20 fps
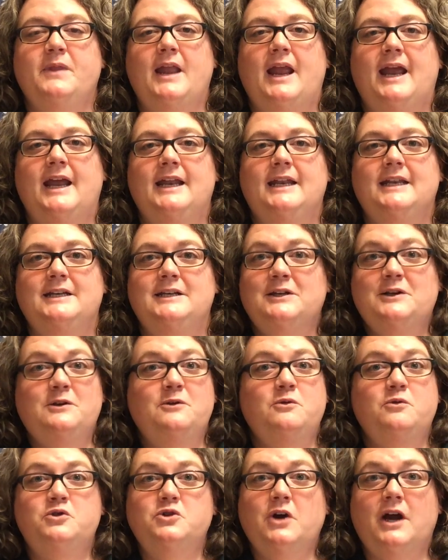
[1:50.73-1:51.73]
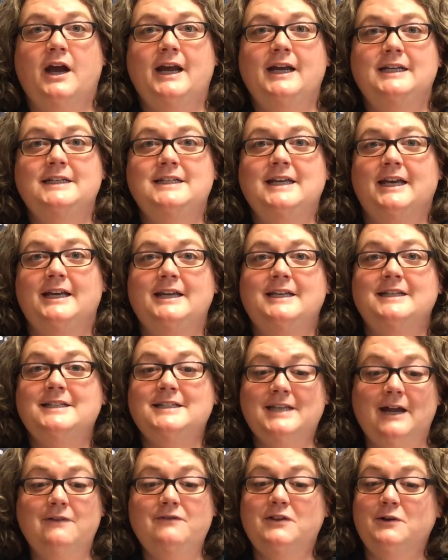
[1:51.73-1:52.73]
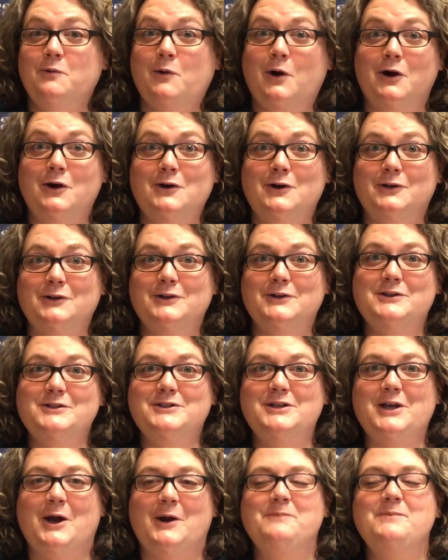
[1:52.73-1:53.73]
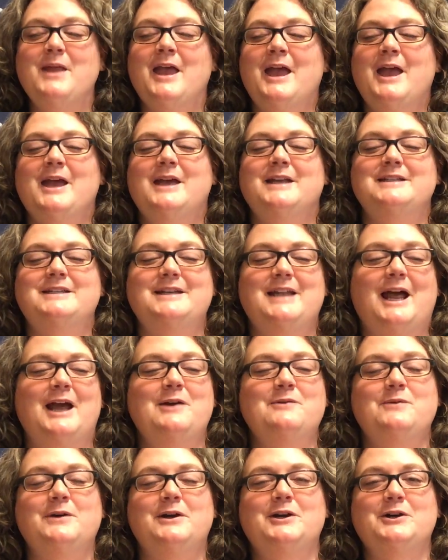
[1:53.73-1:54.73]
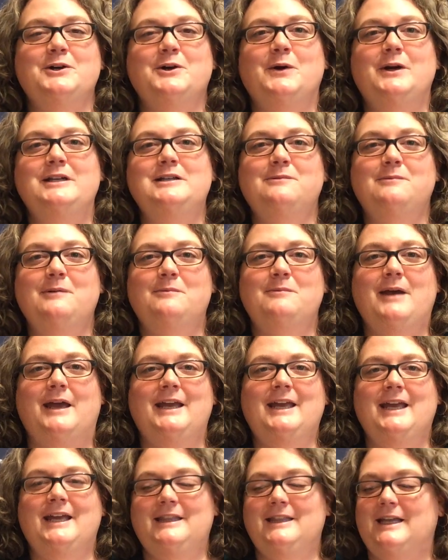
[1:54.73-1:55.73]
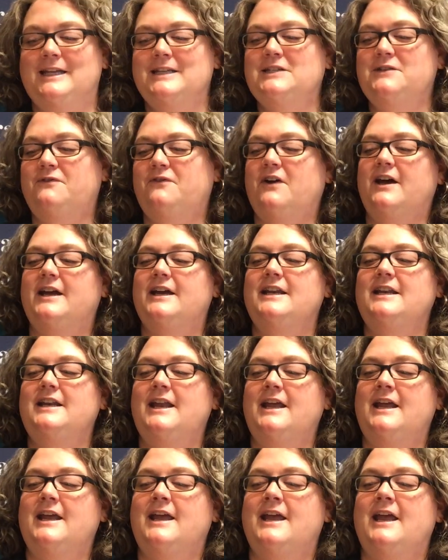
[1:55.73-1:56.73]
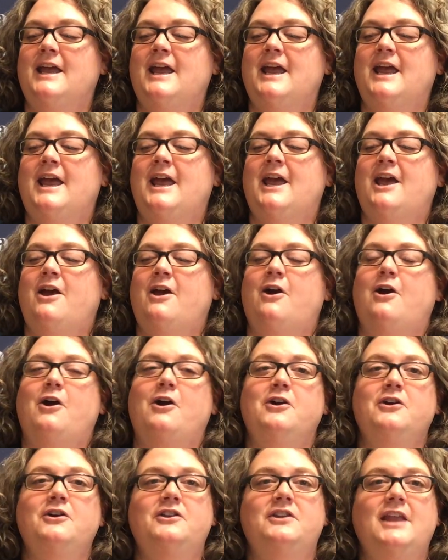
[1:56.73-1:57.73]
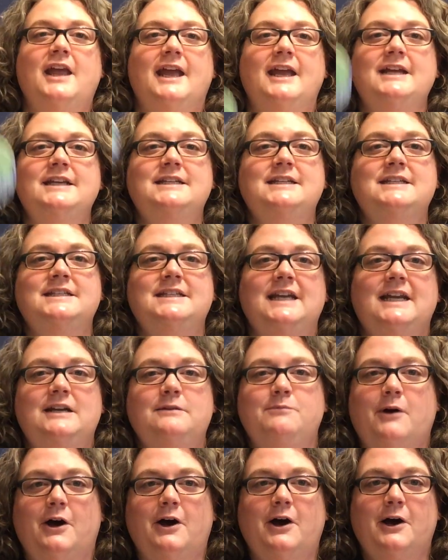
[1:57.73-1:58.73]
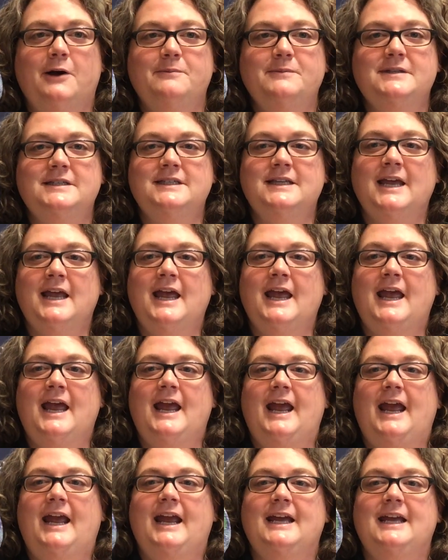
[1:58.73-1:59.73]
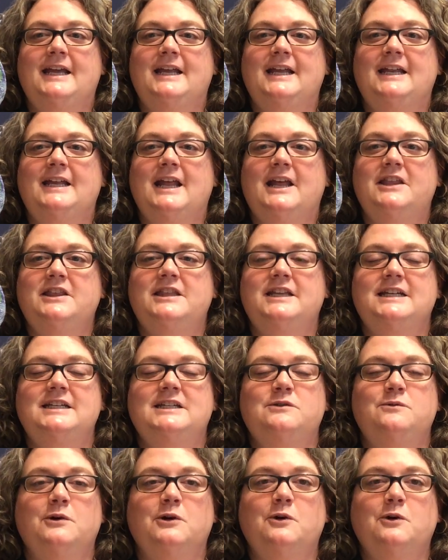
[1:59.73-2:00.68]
and trying to save the world. So today we're going to be making these fun Earth Day seed bombs, and this